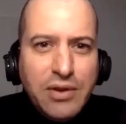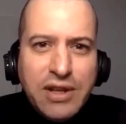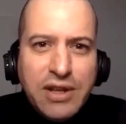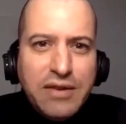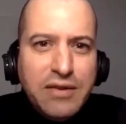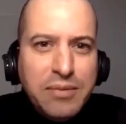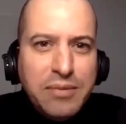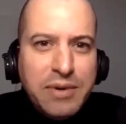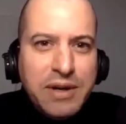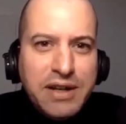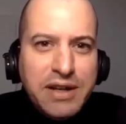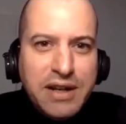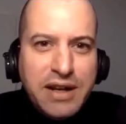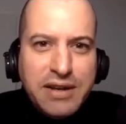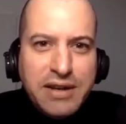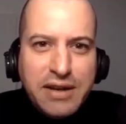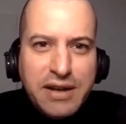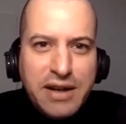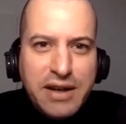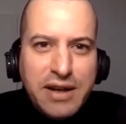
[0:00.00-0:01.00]
not everybody
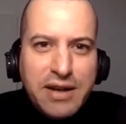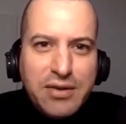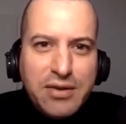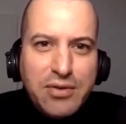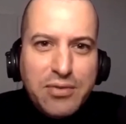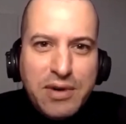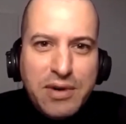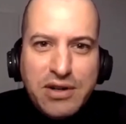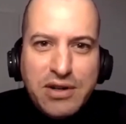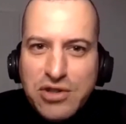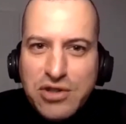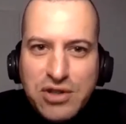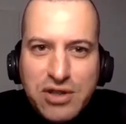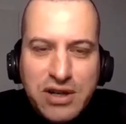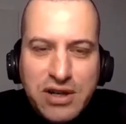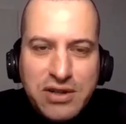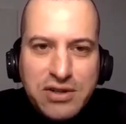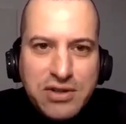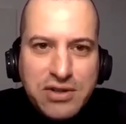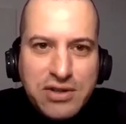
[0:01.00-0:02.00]
can do
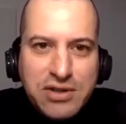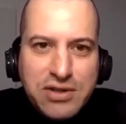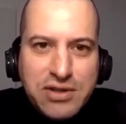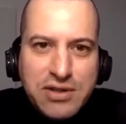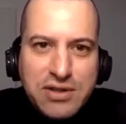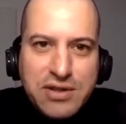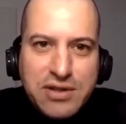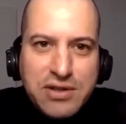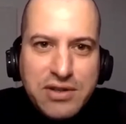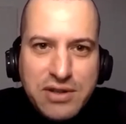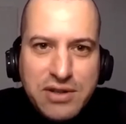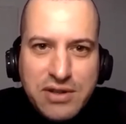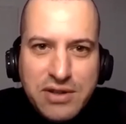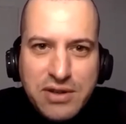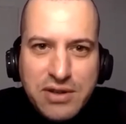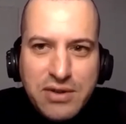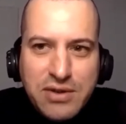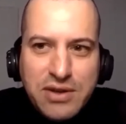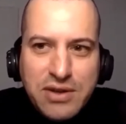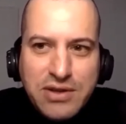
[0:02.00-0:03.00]
martial arts.
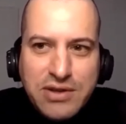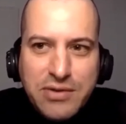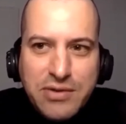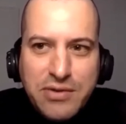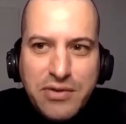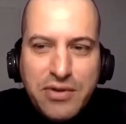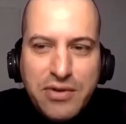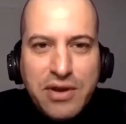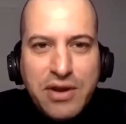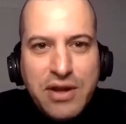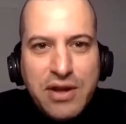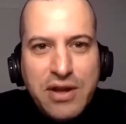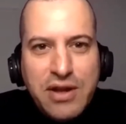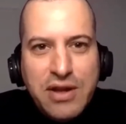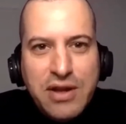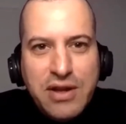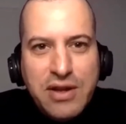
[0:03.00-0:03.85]
You know, that's the point.